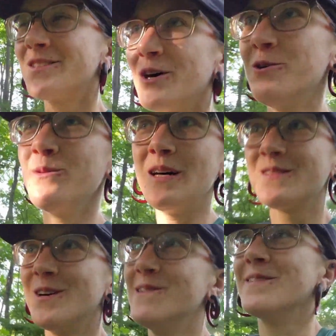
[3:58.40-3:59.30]
going well
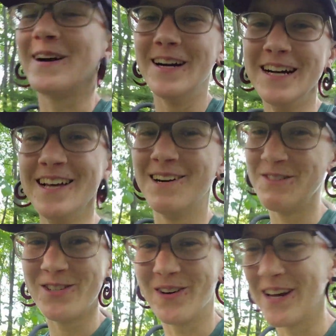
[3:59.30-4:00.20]
so far. I'm
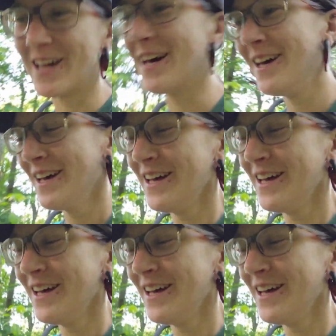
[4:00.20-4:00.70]
enjoying it.